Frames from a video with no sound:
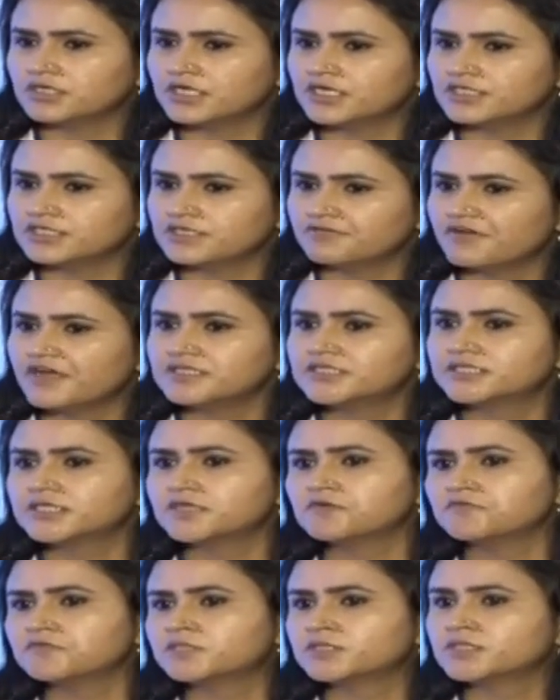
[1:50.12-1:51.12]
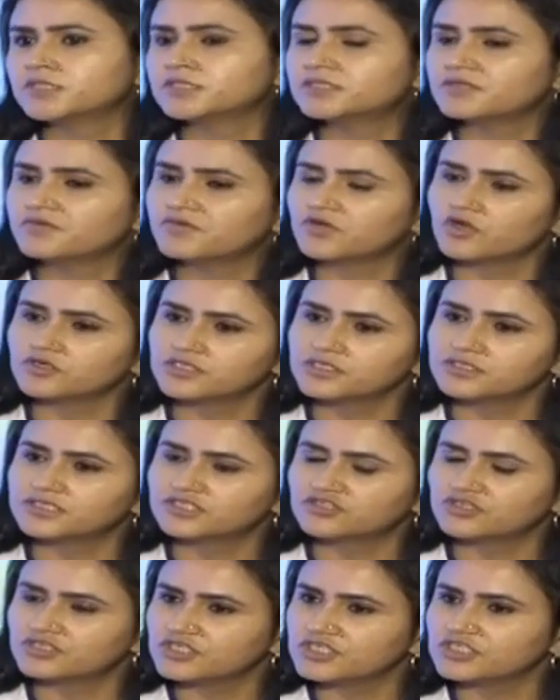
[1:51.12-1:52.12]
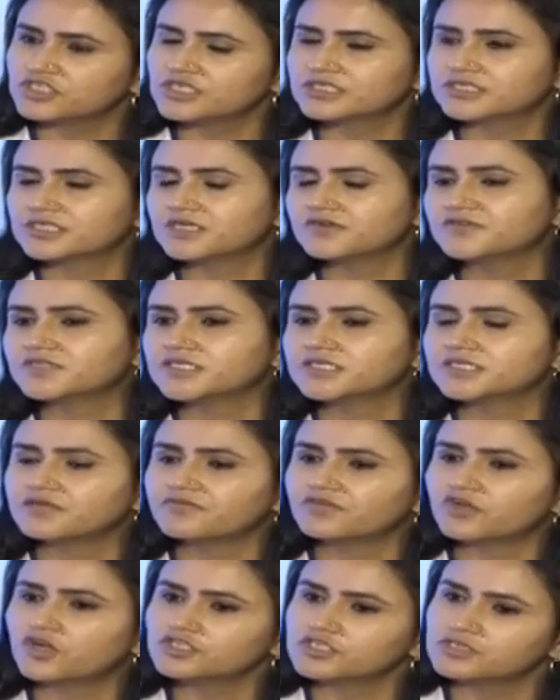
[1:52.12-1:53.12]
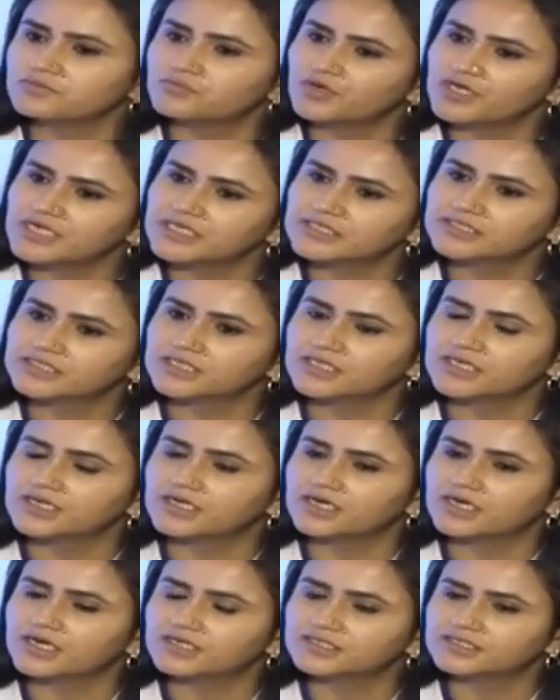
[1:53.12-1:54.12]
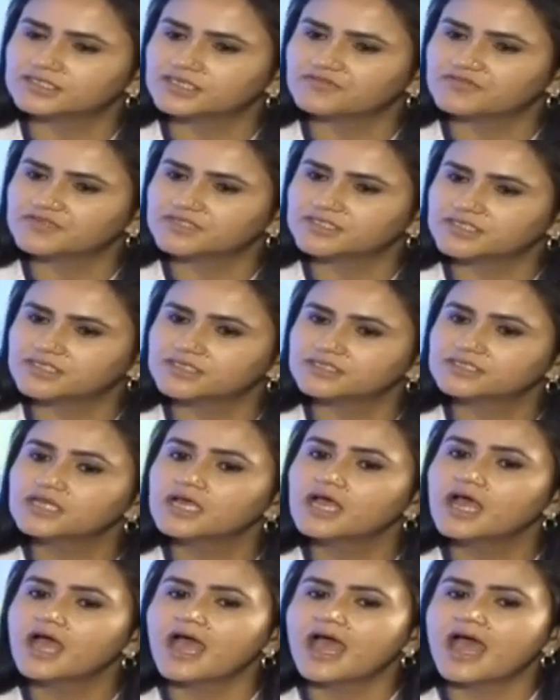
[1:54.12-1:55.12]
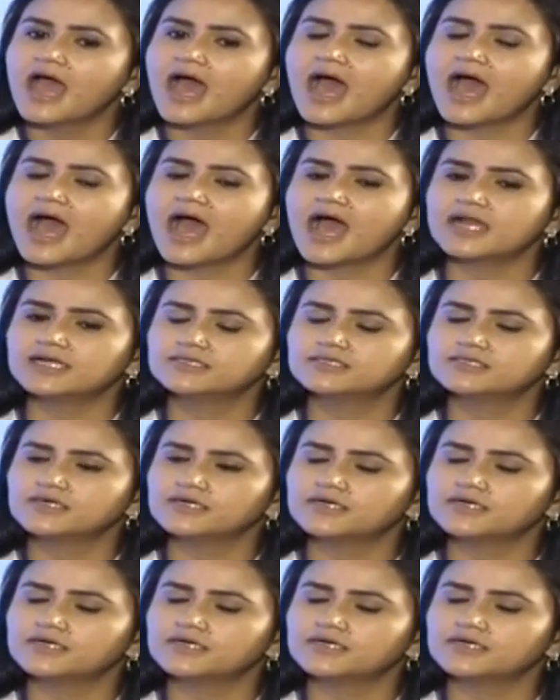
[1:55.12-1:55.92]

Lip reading: defense services, they were not in strategic services, they were not in police services. And